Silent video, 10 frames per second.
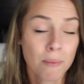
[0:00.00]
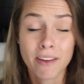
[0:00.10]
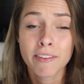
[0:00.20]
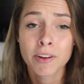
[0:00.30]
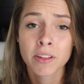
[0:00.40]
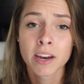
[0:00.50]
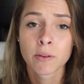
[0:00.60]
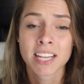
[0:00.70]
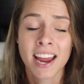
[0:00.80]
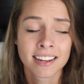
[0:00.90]
My favorite
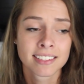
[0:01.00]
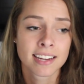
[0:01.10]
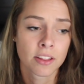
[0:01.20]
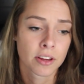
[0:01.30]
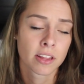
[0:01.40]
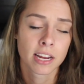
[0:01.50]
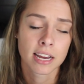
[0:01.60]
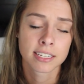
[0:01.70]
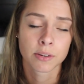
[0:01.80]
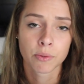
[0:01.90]
clinic was hands down the
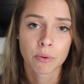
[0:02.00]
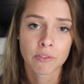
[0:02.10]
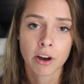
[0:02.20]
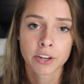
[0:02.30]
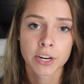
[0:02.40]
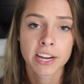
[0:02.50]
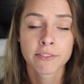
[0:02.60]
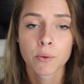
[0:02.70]
clinic I did with Will Faudree.